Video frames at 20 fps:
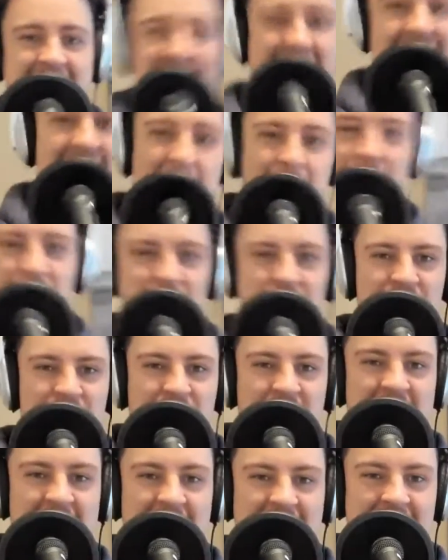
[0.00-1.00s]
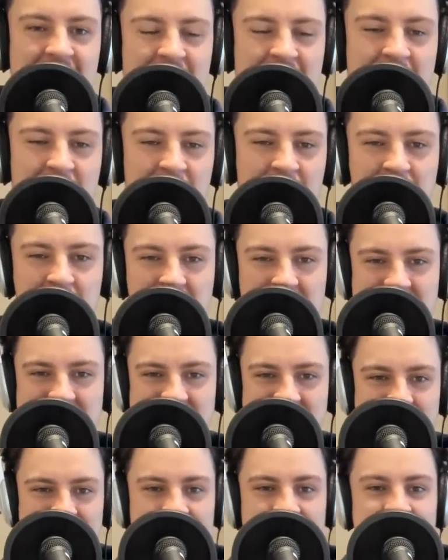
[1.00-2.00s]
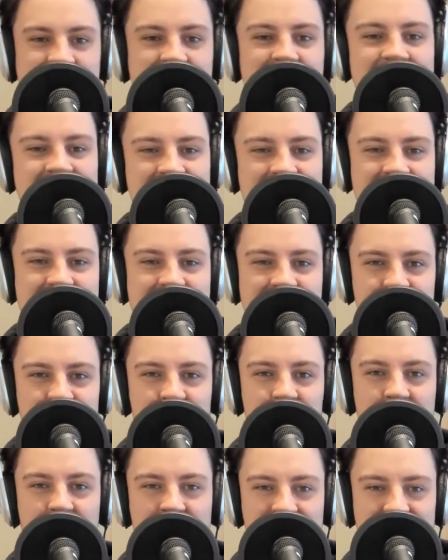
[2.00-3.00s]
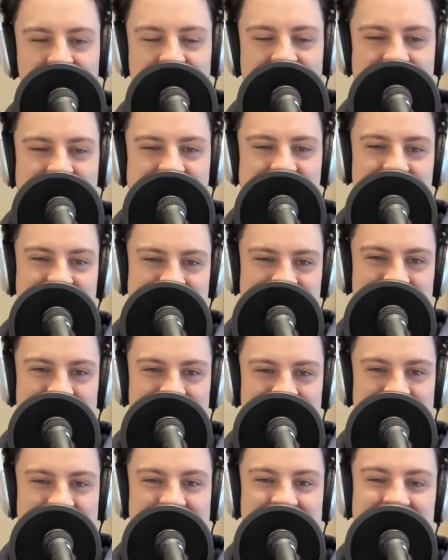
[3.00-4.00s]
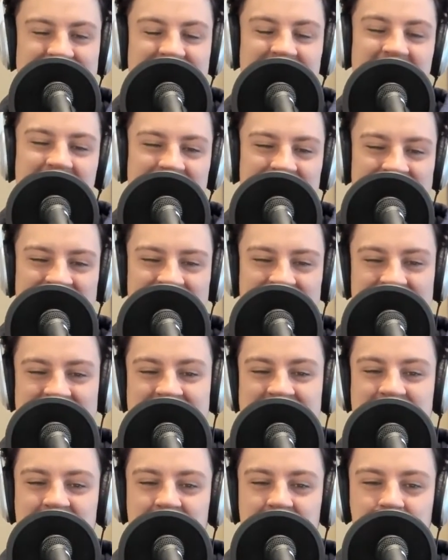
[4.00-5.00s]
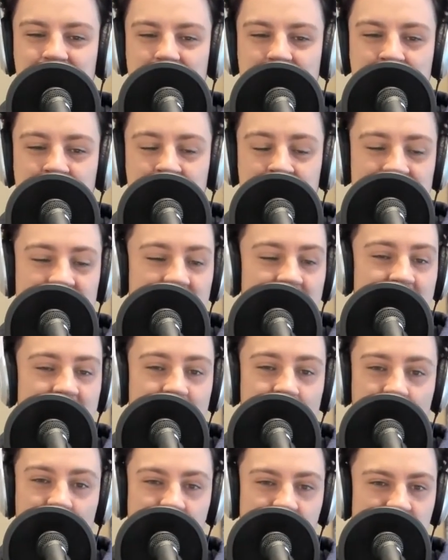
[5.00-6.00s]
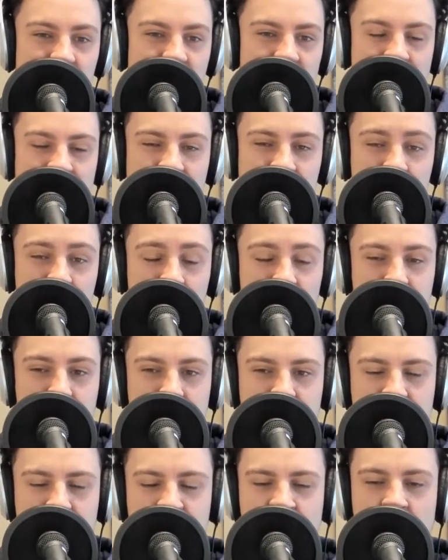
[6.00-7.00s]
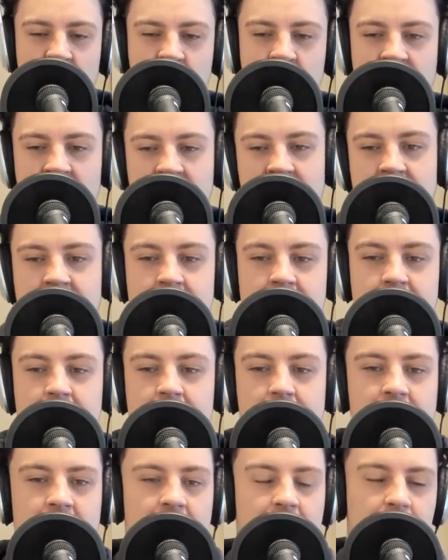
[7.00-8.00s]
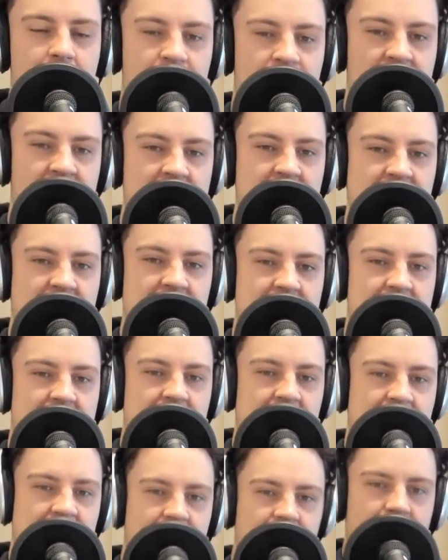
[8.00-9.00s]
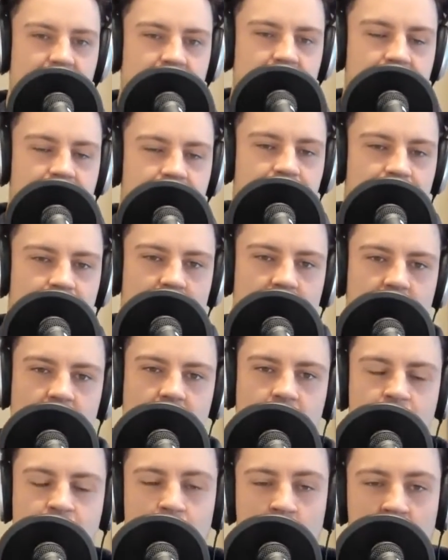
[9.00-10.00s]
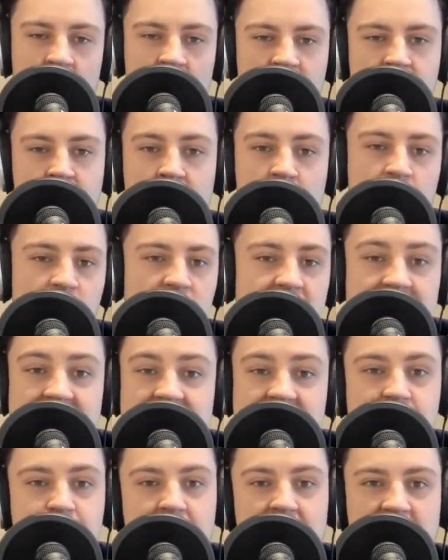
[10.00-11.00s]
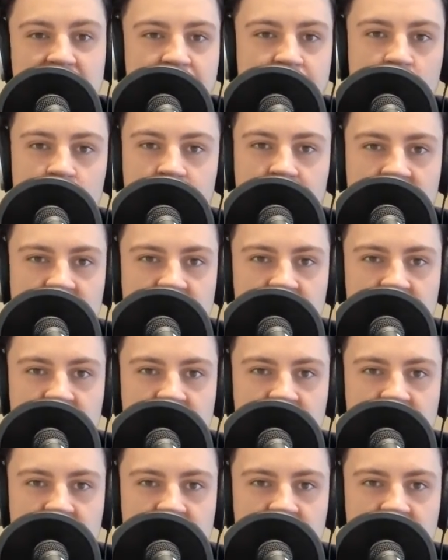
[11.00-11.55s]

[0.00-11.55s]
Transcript: this camera's really not helping me today. Okay, right, I think it's steady. Okay. But yeah, guys, talking about the Joker, this is my most anticipated film for